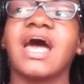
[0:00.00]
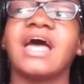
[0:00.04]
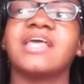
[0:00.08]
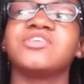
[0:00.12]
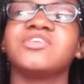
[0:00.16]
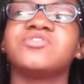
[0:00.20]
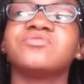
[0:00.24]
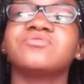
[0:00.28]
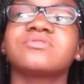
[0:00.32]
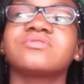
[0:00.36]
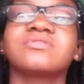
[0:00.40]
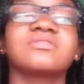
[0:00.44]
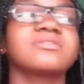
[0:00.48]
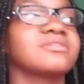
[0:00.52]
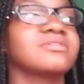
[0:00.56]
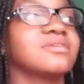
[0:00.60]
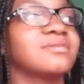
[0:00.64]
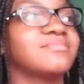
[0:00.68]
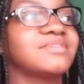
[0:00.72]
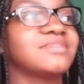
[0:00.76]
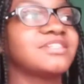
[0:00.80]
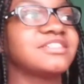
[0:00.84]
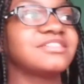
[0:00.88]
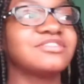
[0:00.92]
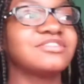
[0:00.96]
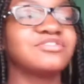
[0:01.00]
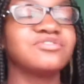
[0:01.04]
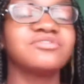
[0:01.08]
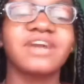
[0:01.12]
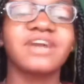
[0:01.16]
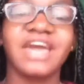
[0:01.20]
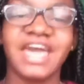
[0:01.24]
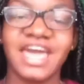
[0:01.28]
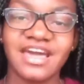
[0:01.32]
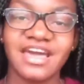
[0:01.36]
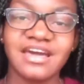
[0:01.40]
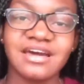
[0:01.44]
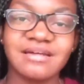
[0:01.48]
you
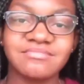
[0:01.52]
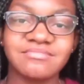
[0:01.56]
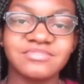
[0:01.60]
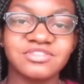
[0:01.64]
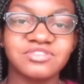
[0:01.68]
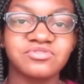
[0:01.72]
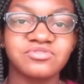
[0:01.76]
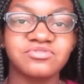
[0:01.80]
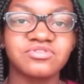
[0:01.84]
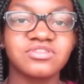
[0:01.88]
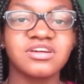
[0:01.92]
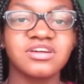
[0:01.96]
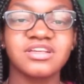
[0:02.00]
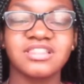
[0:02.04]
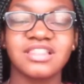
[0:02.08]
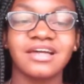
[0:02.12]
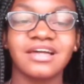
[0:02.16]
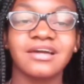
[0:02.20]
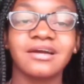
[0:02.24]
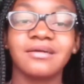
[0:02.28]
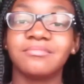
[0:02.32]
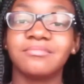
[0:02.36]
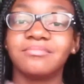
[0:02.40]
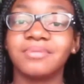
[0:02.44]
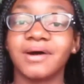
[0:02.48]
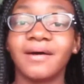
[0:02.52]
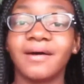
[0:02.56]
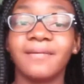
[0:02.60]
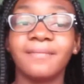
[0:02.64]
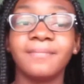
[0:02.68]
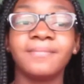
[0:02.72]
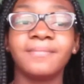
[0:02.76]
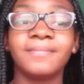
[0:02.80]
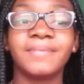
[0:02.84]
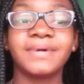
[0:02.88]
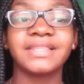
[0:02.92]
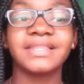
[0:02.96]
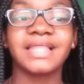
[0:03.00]
can come to school looking like a
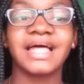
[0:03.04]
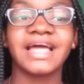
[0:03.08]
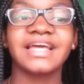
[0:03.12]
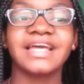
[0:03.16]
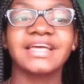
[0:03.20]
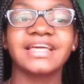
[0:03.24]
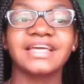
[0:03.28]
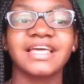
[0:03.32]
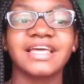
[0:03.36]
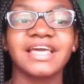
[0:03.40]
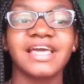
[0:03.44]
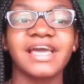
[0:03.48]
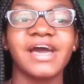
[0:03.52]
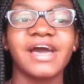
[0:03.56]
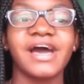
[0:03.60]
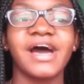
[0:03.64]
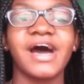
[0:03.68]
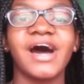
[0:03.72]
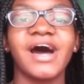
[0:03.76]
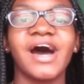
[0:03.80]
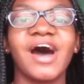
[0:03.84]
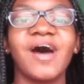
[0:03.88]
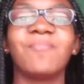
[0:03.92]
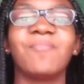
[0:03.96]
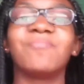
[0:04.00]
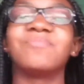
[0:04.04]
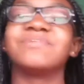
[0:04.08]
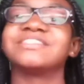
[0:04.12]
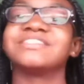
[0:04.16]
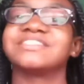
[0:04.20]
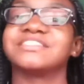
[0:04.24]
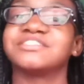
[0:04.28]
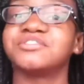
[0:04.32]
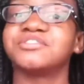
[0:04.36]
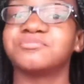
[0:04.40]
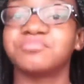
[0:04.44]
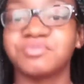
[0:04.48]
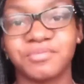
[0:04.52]
bum, but like a
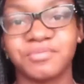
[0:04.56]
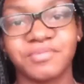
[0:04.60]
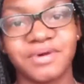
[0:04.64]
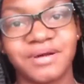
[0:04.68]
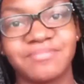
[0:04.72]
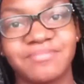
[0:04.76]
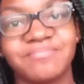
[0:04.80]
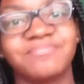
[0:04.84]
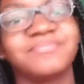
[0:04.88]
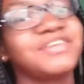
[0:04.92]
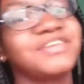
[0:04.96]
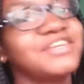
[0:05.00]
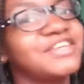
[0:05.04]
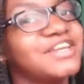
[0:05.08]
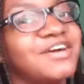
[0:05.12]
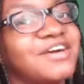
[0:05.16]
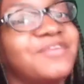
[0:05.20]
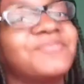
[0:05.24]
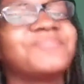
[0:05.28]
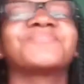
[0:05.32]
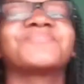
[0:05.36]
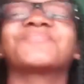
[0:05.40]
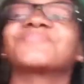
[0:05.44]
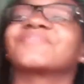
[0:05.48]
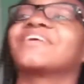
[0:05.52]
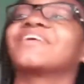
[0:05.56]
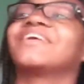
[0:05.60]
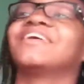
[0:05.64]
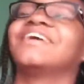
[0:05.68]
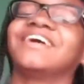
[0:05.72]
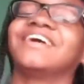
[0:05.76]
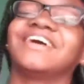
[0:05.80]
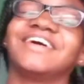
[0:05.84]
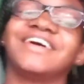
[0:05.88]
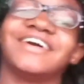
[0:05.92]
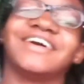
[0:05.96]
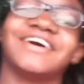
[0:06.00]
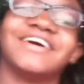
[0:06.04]
presentable bum, you know?
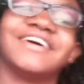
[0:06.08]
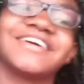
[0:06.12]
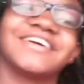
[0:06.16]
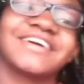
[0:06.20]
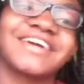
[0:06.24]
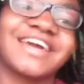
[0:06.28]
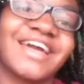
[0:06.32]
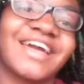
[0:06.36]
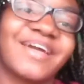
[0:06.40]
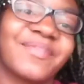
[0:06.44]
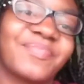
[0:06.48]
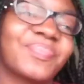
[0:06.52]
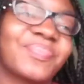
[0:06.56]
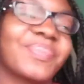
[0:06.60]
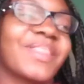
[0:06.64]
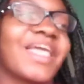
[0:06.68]
Okay.